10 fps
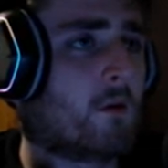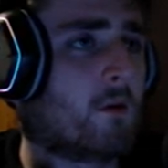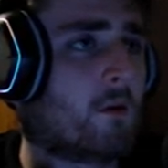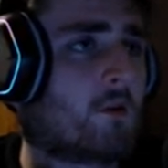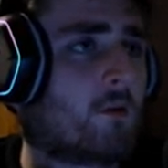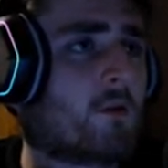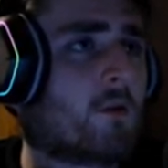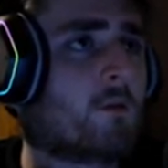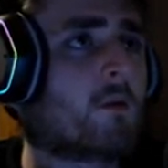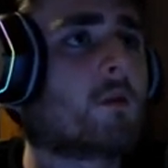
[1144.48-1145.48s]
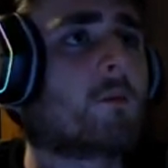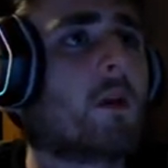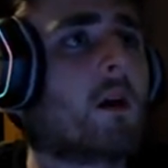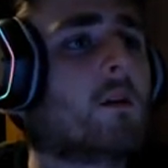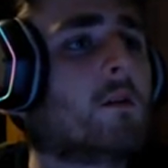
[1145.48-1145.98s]
Actually, what's up? What's up
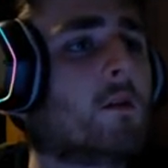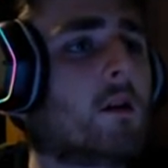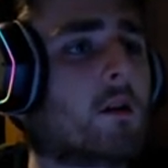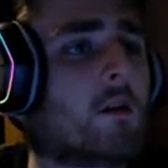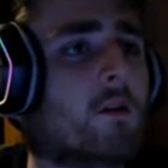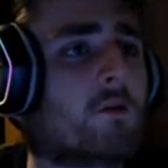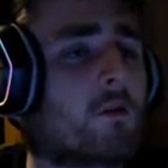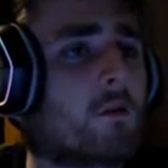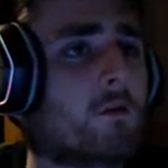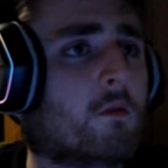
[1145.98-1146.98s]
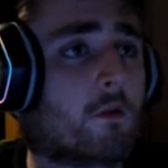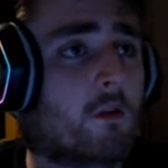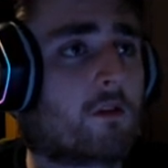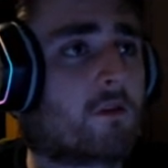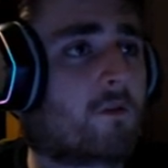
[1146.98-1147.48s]
there? I don't know. Let's sure.
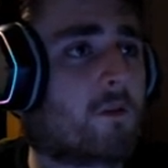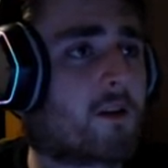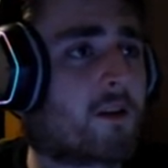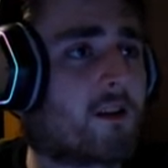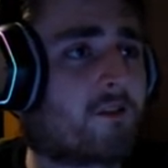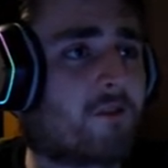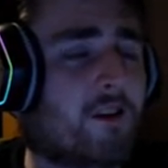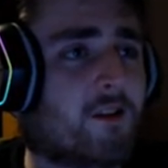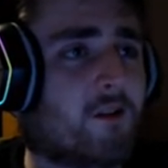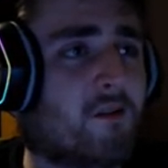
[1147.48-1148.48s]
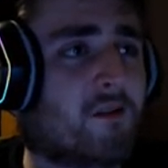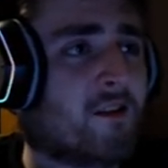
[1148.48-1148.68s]
Let's fuck it. Let's find out.